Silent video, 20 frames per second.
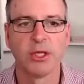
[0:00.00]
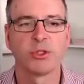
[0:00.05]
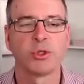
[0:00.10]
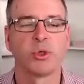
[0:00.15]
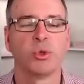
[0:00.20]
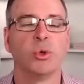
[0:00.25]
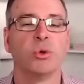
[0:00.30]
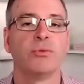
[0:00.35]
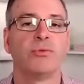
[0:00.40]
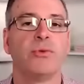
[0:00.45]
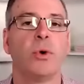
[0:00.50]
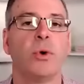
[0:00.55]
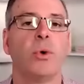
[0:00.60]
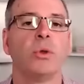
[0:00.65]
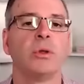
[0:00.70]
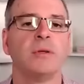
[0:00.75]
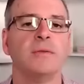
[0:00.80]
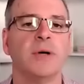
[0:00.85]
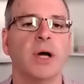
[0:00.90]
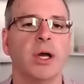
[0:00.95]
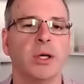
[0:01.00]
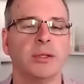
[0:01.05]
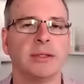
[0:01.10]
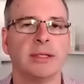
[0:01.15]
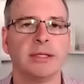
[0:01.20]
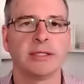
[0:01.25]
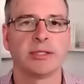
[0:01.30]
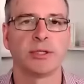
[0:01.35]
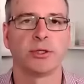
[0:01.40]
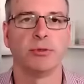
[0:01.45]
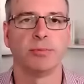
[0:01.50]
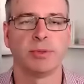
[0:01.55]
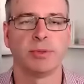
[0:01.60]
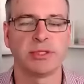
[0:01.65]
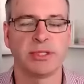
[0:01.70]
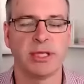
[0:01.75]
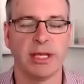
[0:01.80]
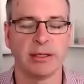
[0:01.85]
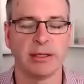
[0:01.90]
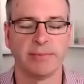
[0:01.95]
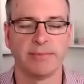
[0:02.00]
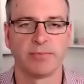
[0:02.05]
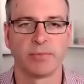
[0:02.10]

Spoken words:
to a fall of only 2%.